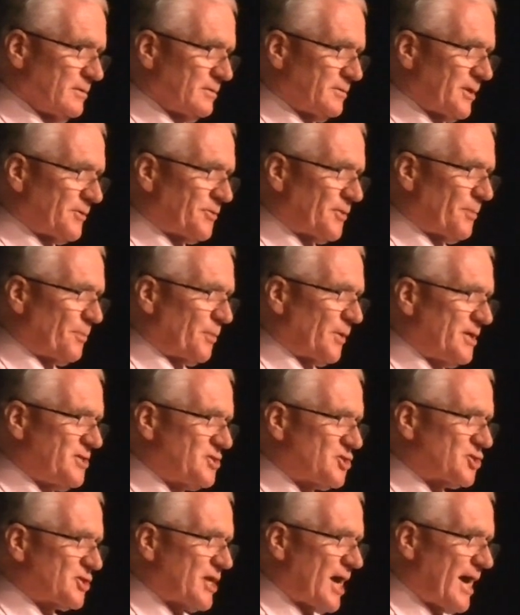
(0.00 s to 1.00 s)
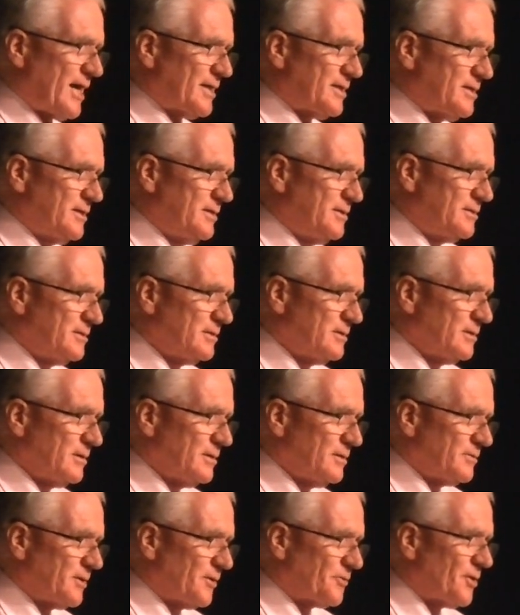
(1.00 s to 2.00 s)
that the police started,
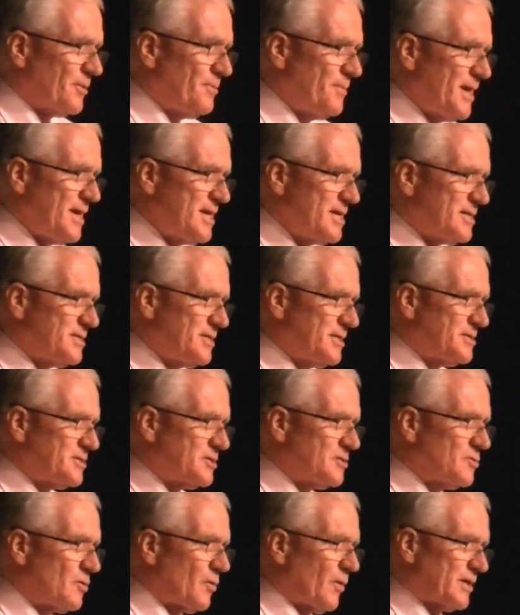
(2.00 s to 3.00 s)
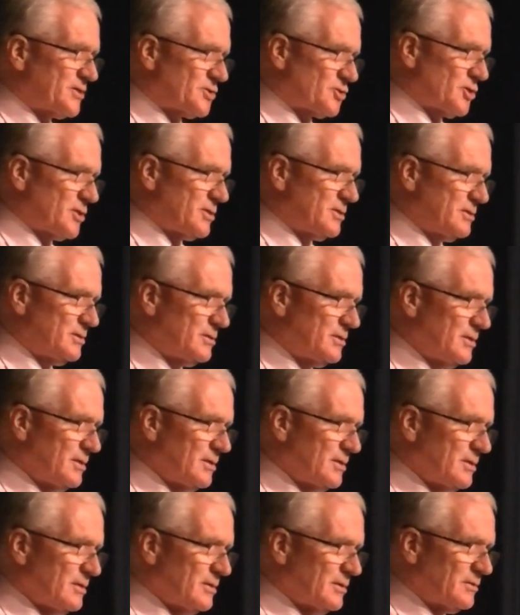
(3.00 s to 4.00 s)
that the media didn't question,
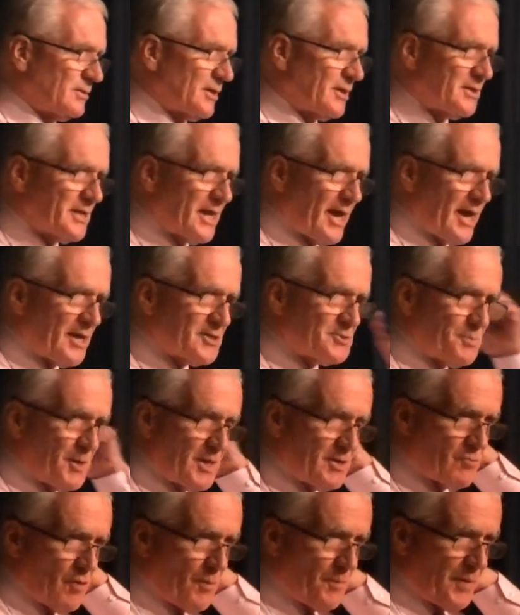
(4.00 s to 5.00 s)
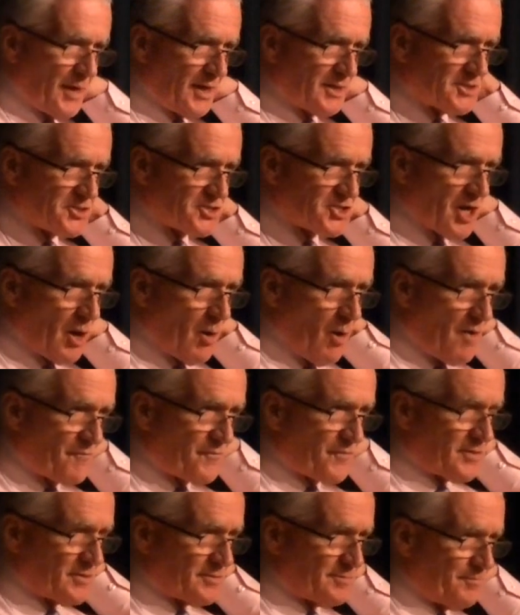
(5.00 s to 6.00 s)
that now has been repeated so
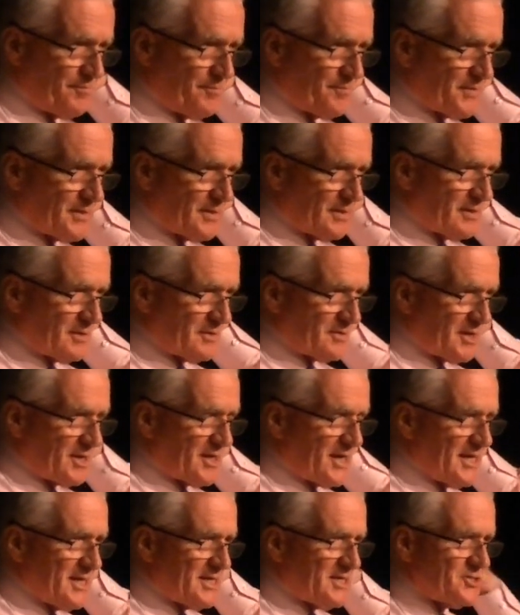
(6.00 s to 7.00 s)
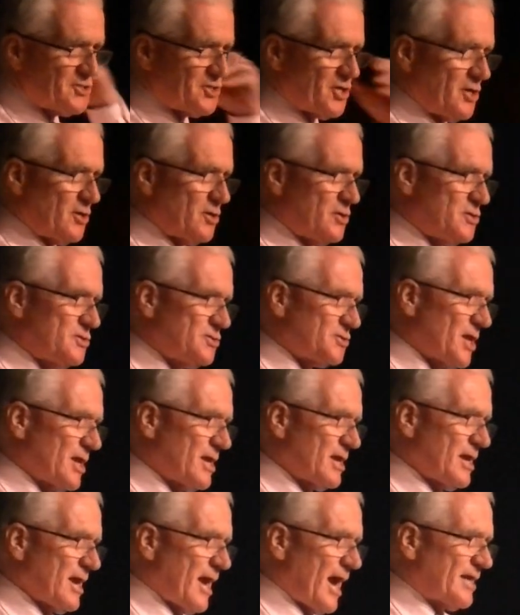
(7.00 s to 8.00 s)
often that it is used
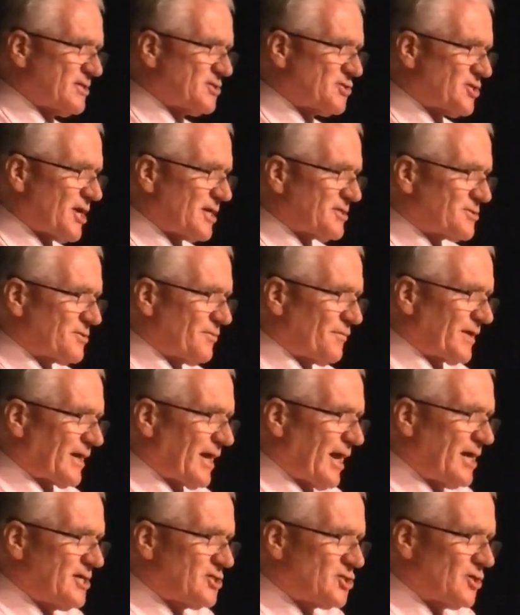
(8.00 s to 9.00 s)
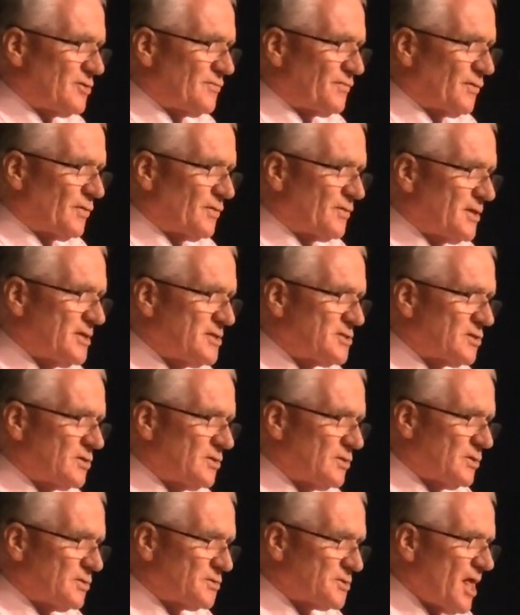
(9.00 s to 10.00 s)
as justification for these
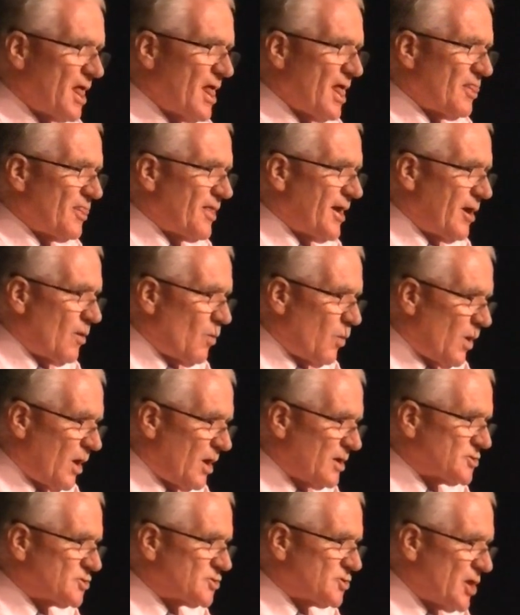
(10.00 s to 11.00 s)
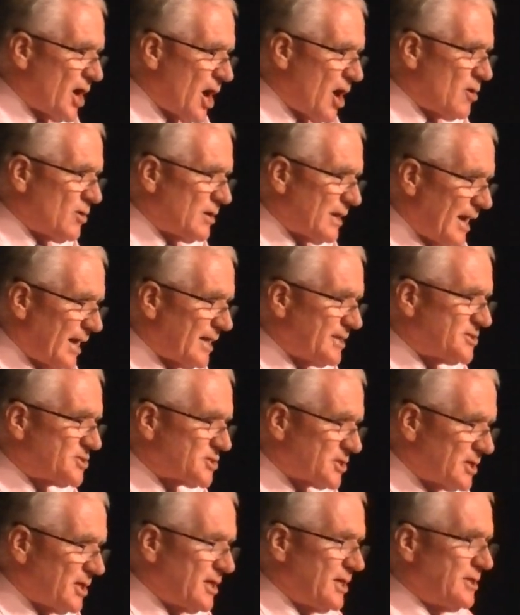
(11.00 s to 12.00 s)
laws. There was no laid
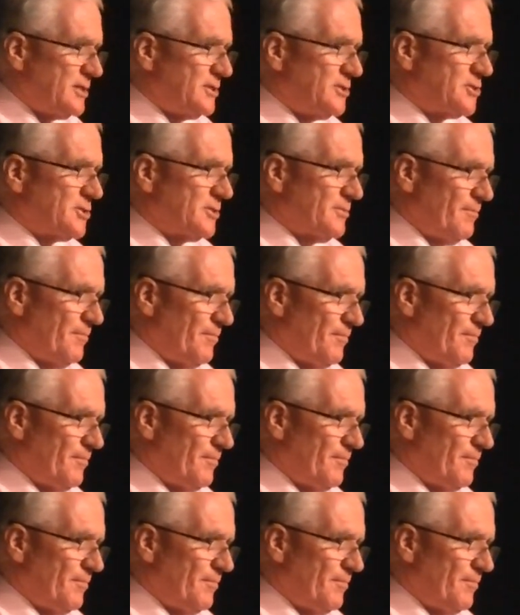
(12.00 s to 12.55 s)
siege.